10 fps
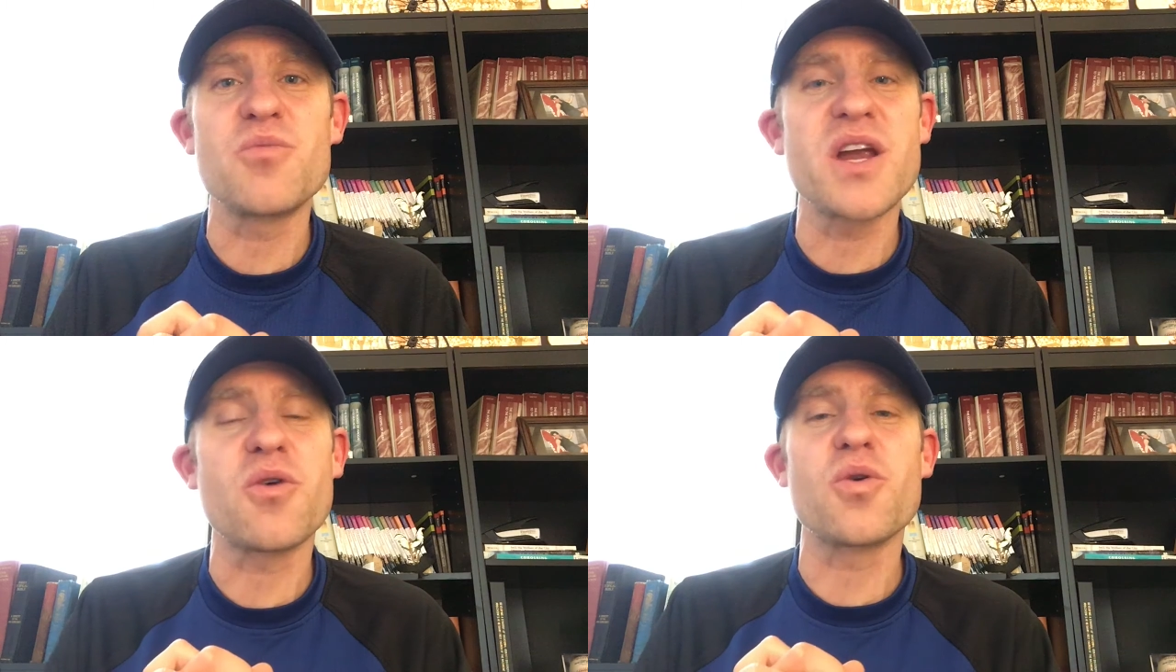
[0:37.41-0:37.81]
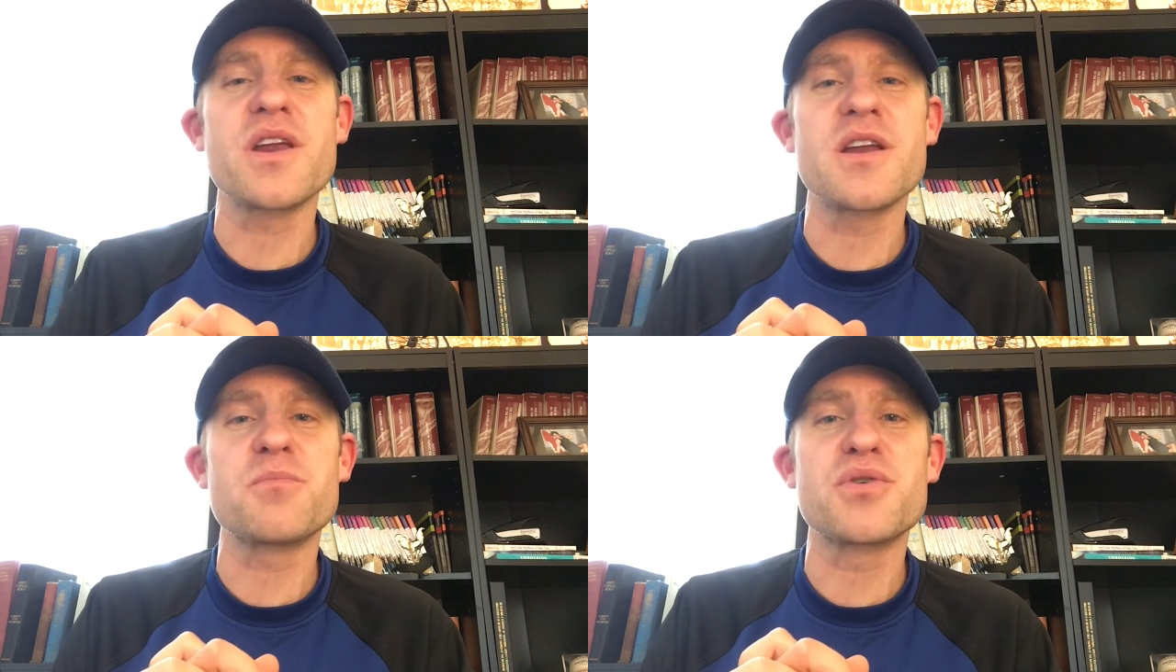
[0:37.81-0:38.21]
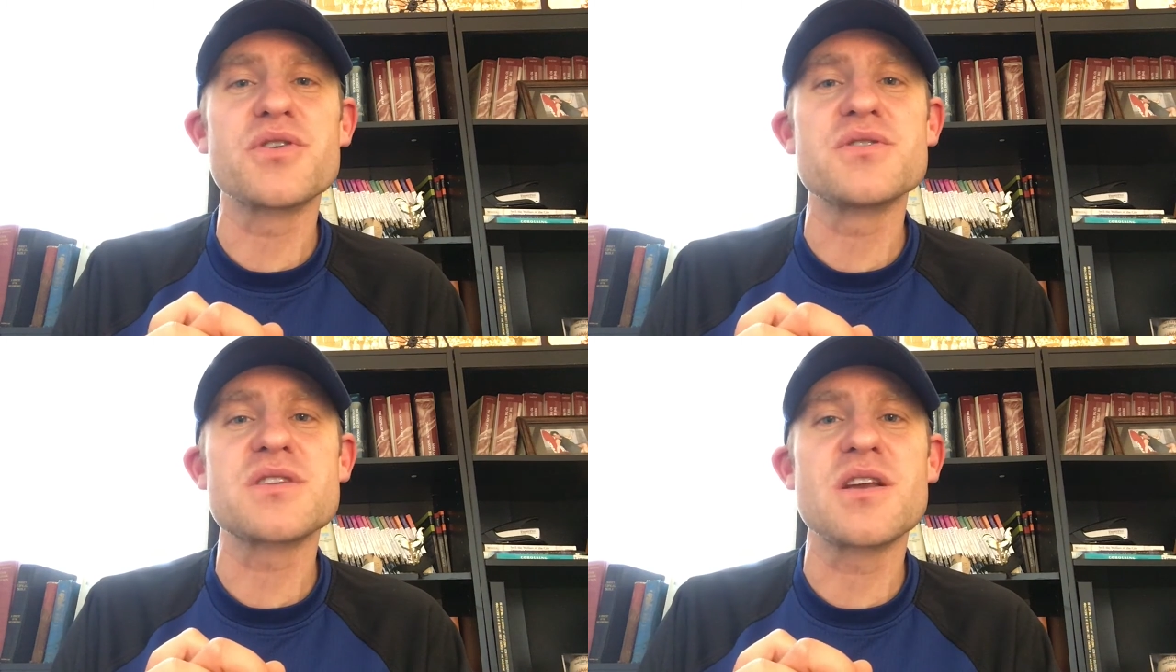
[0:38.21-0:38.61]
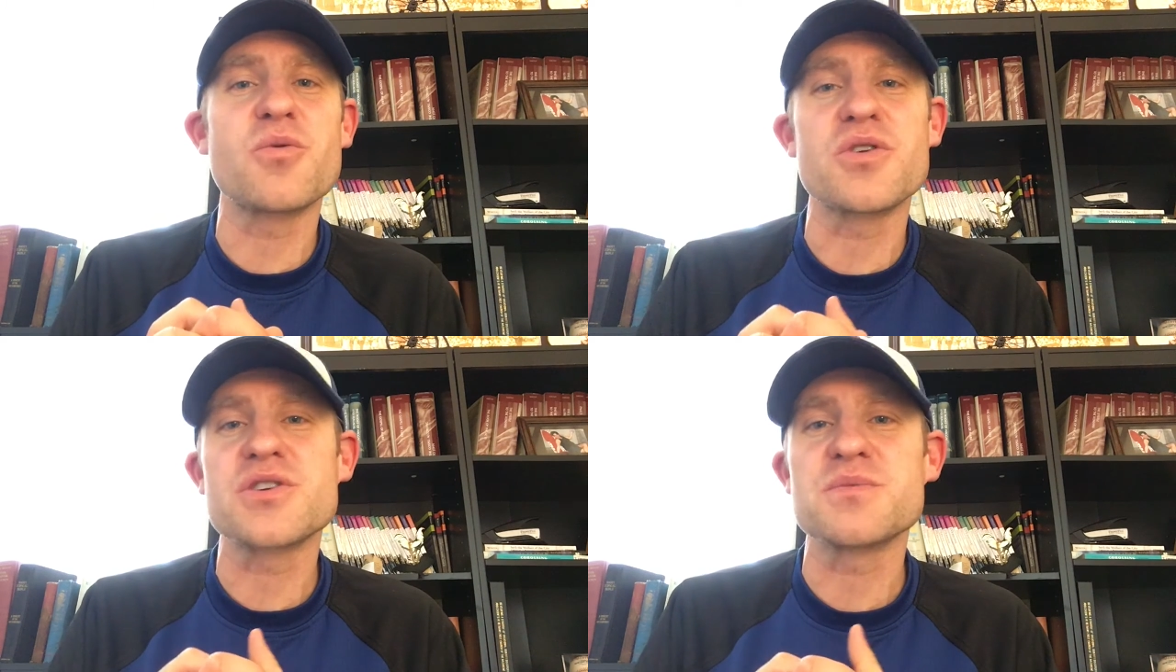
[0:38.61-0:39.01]
recording and producing a
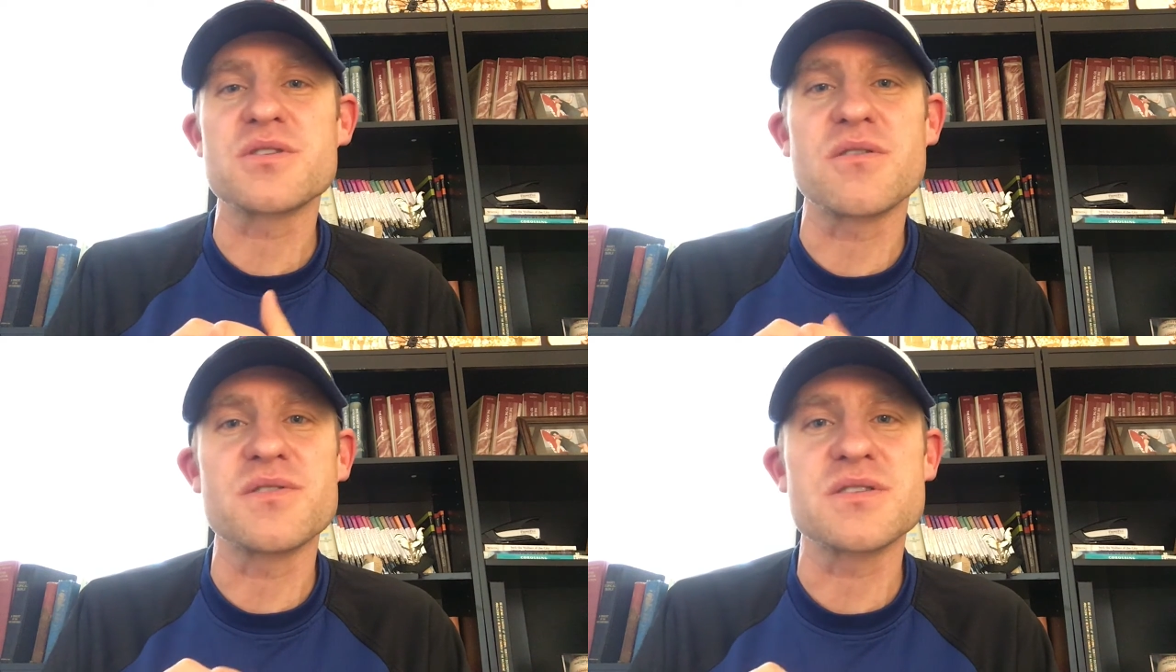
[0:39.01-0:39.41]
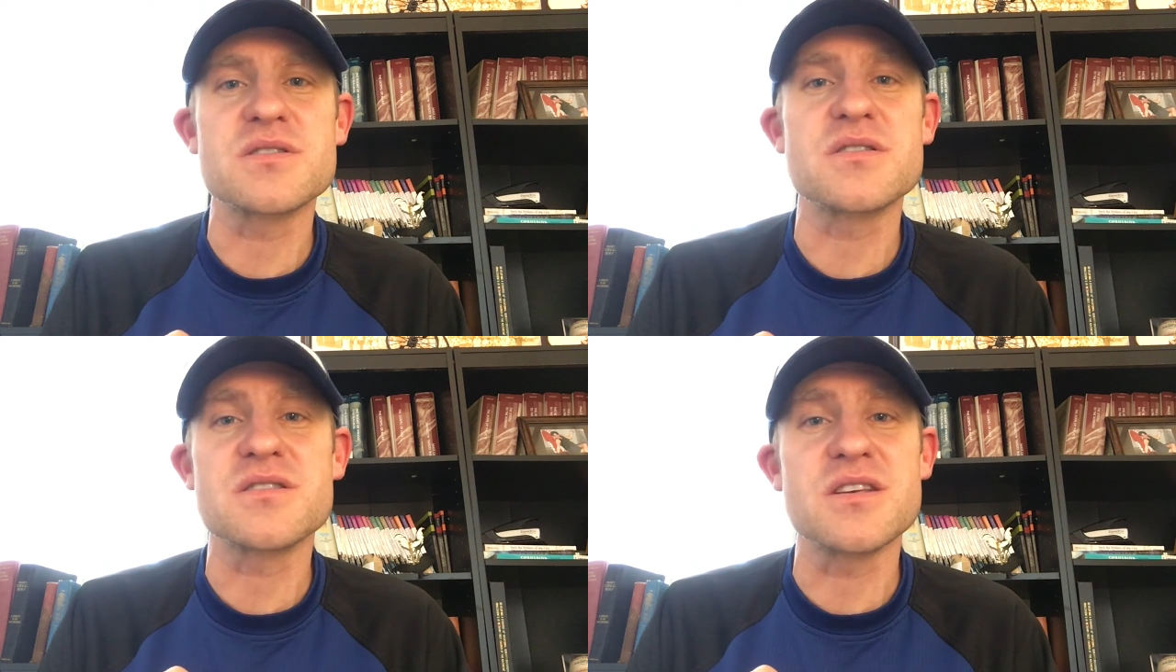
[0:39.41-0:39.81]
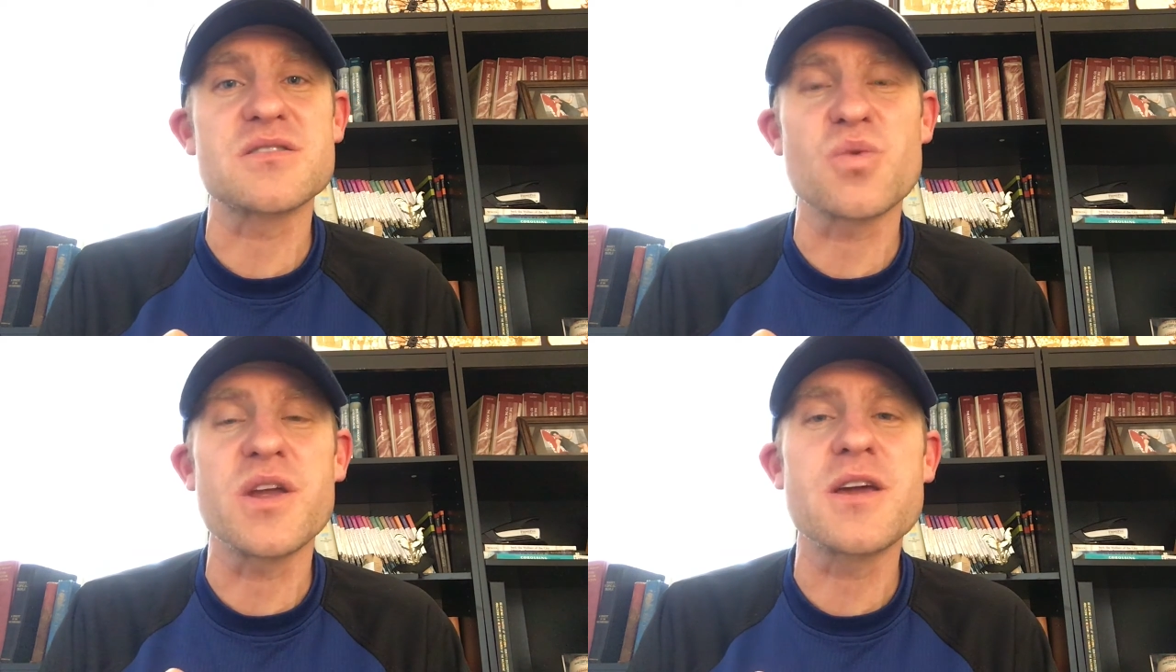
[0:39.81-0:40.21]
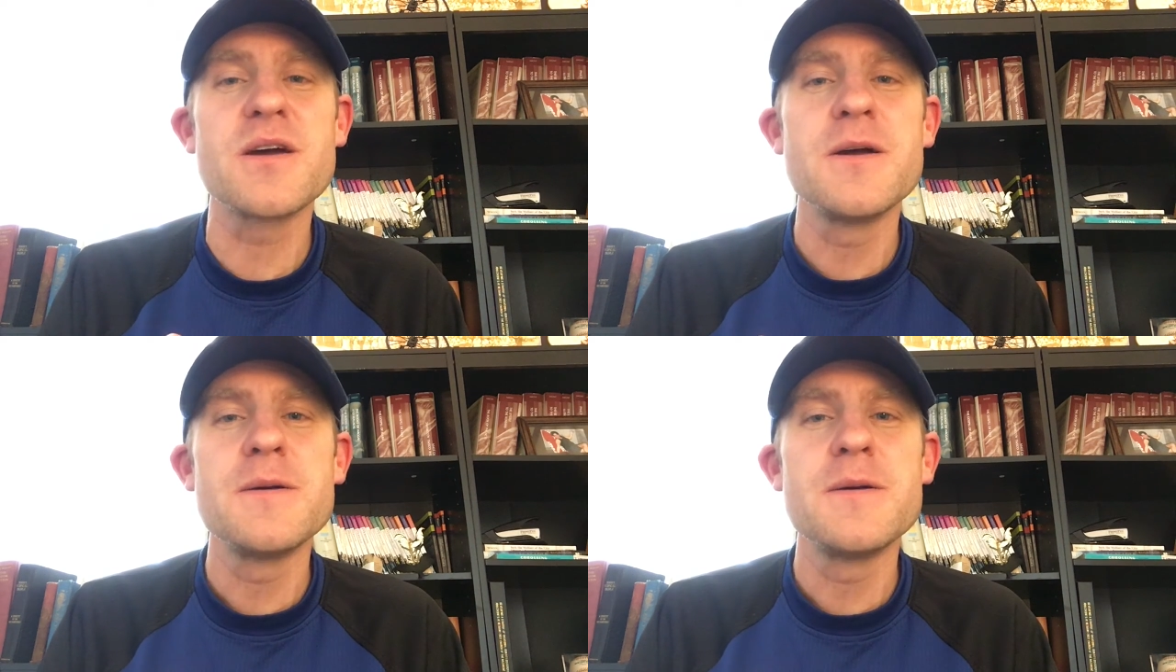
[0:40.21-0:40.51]
worship service this week,